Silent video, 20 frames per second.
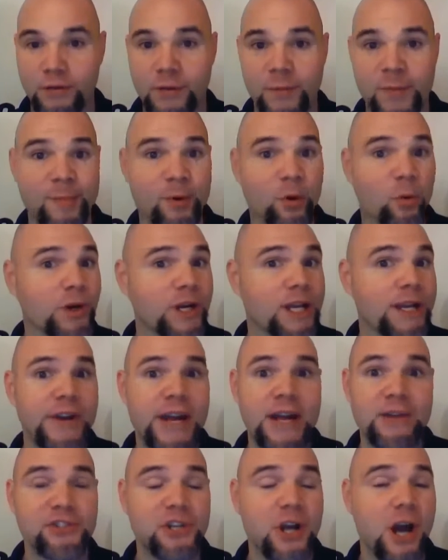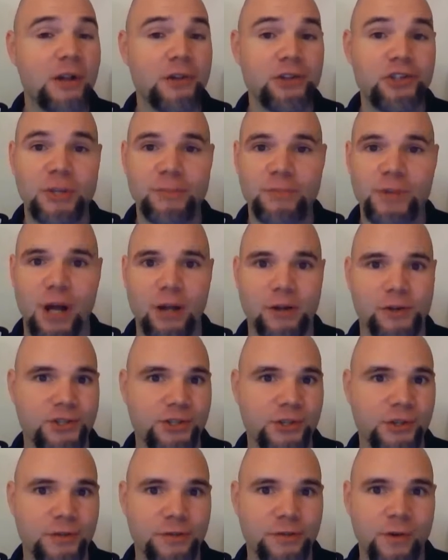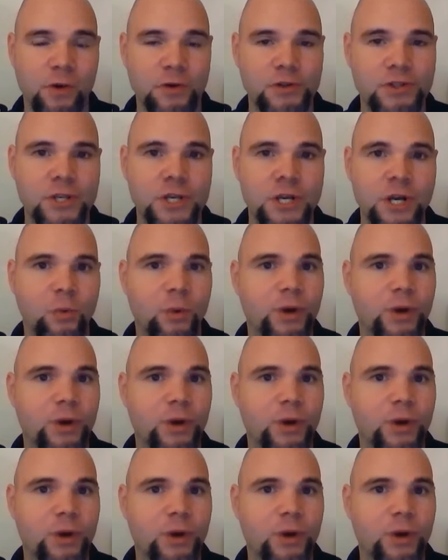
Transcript: Remember, we're giving out scholarship dollars here, folks.